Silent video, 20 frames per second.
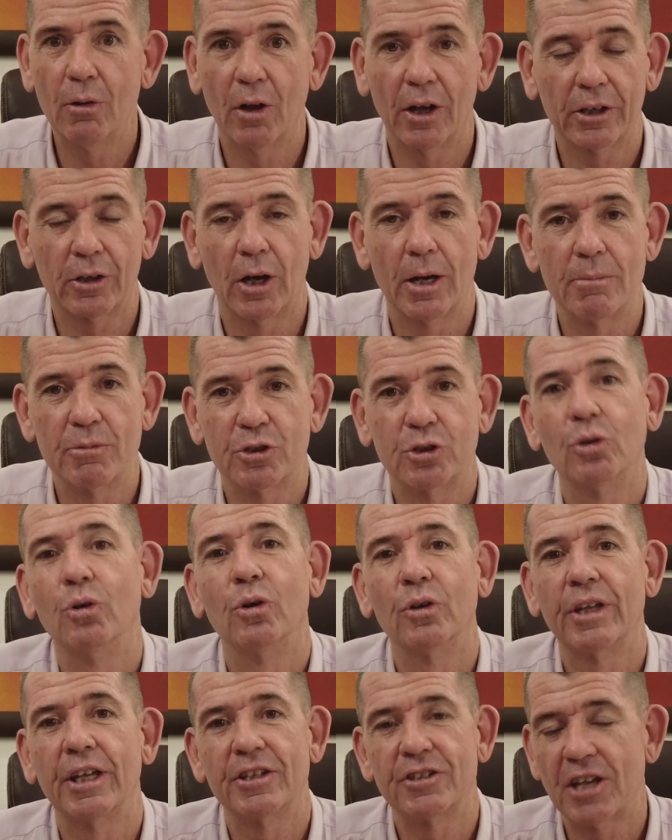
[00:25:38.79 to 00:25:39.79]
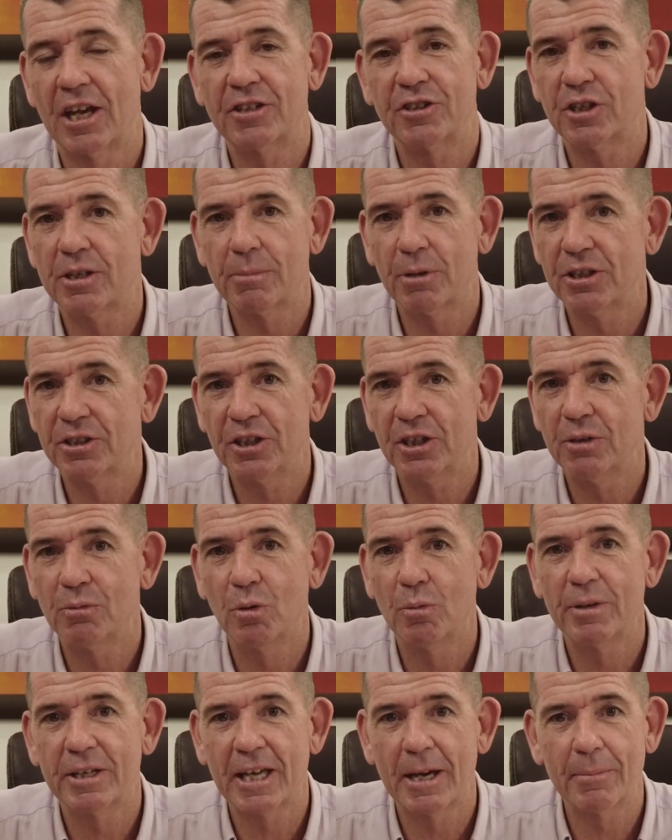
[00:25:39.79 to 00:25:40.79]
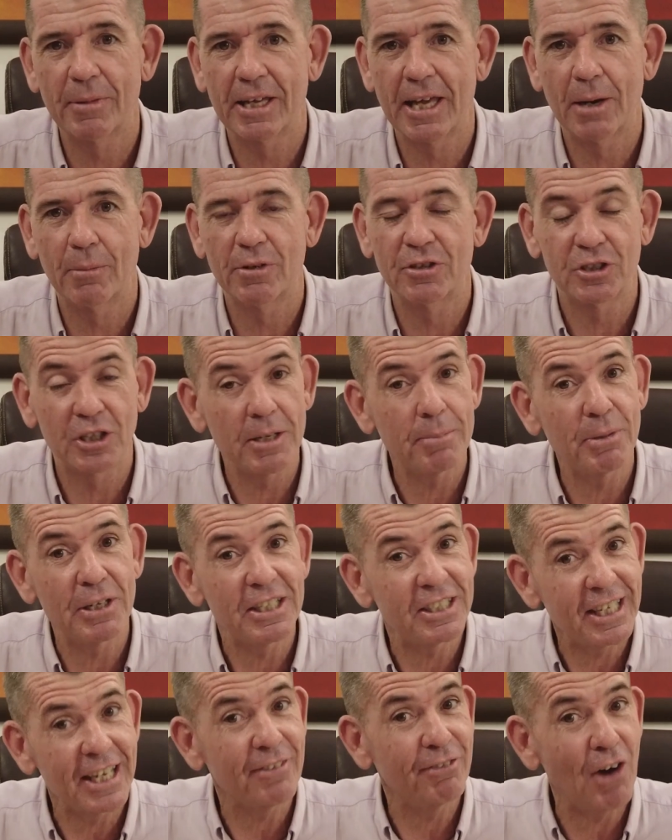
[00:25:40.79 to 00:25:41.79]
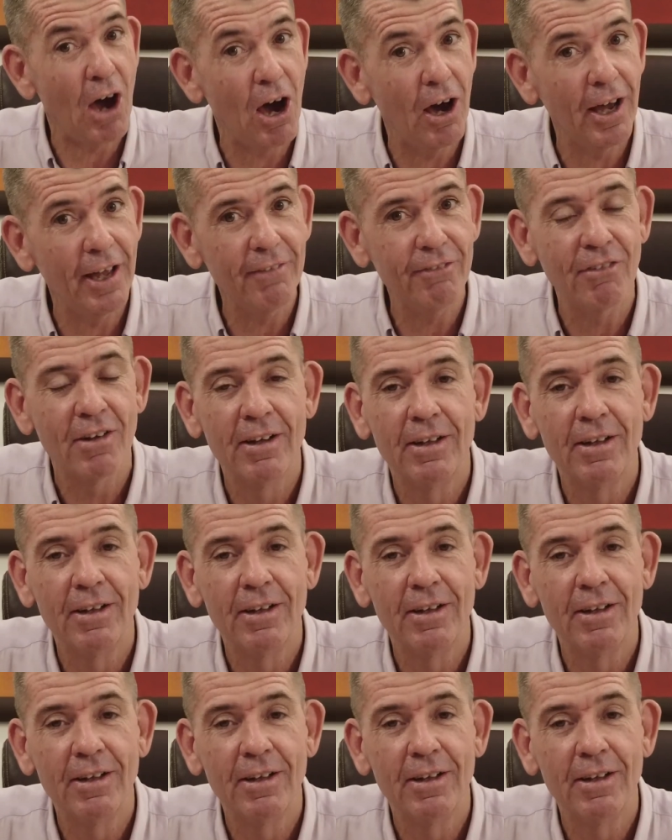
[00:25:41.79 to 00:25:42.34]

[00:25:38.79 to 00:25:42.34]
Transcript: like I'm sure that ChatGPT will be coming out with GPT-5,